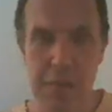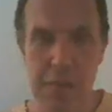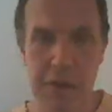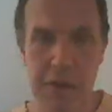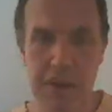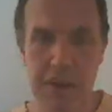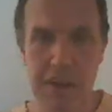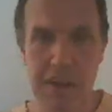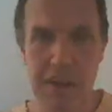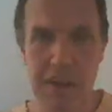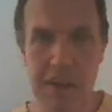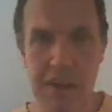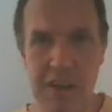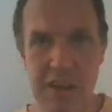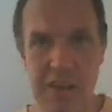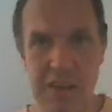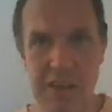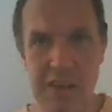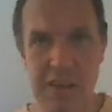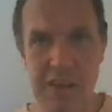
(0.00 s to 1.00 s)
which
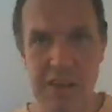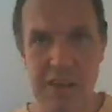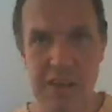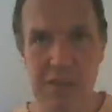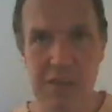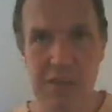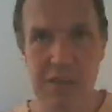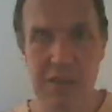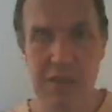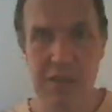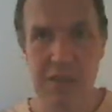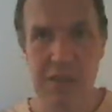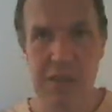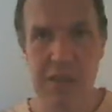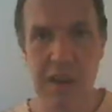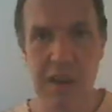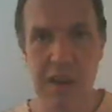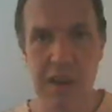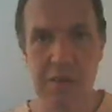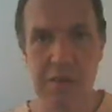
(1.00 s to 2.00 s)
is,
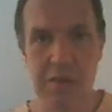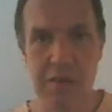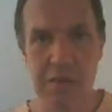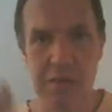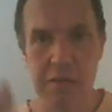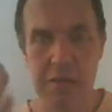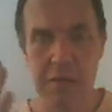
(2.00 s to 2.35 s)
like